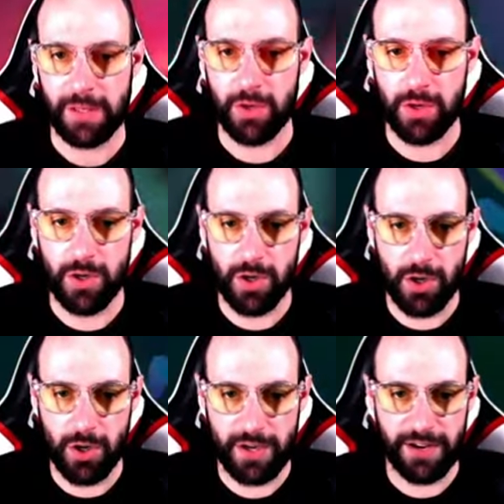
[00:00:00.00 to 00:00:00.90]
Oh, oh, oh,
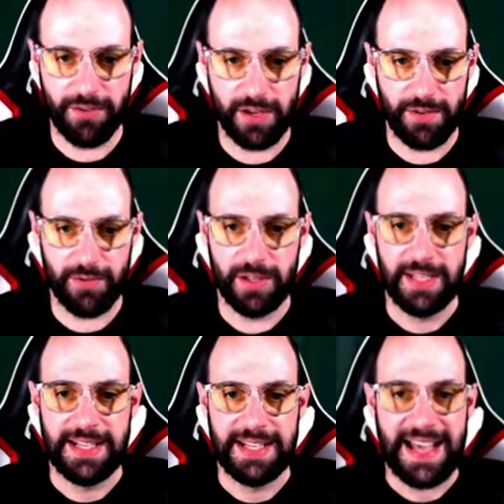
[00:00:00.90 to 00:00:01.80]
oh. Careful, careful.
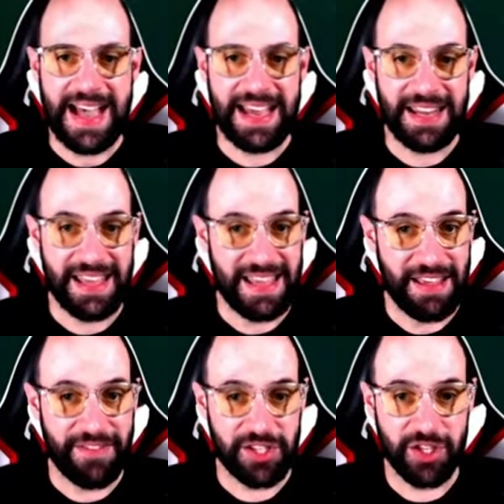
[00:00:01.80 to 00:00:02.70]
And
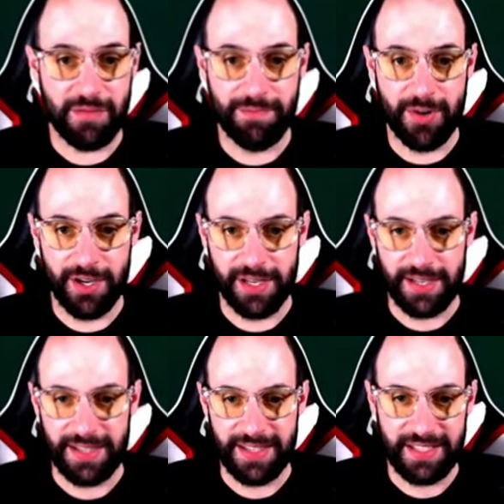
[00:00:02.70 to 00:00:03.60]
if at some
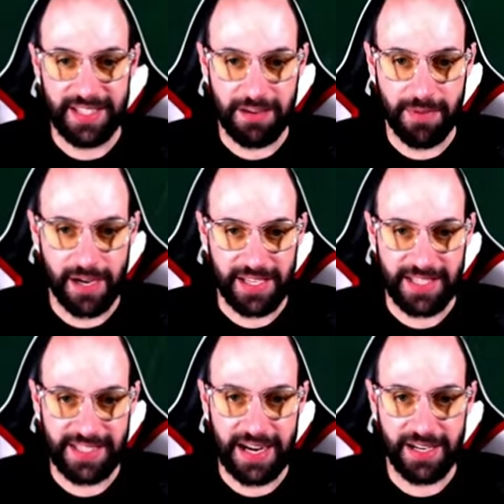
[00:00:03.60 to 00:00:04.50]
point the Tangbug
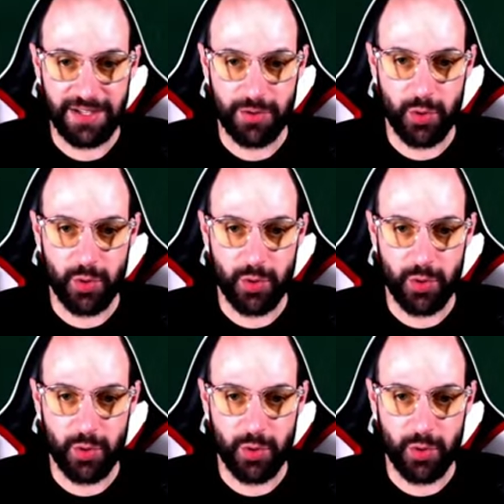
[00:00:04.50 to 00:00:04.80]
starts